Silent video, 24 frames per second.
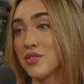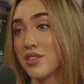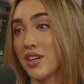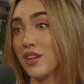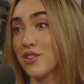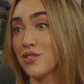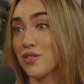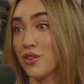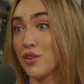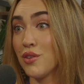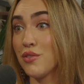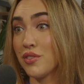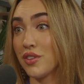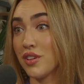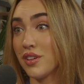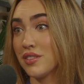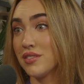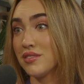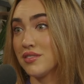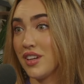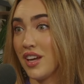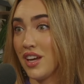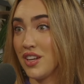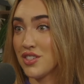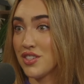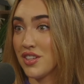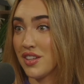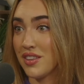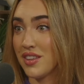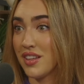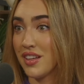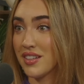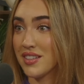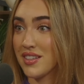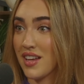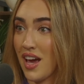days are over and she
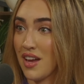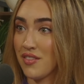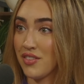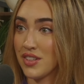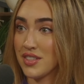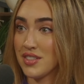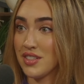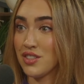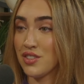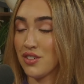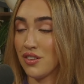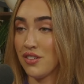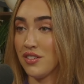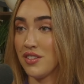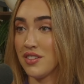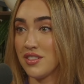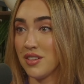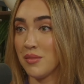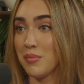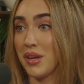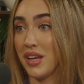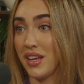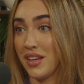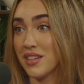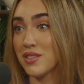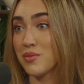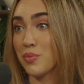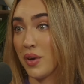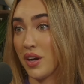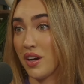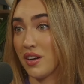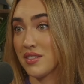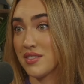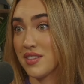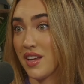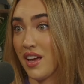thinks advocacy journalism is
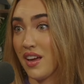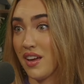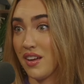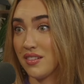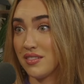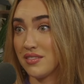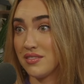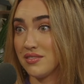where it's at.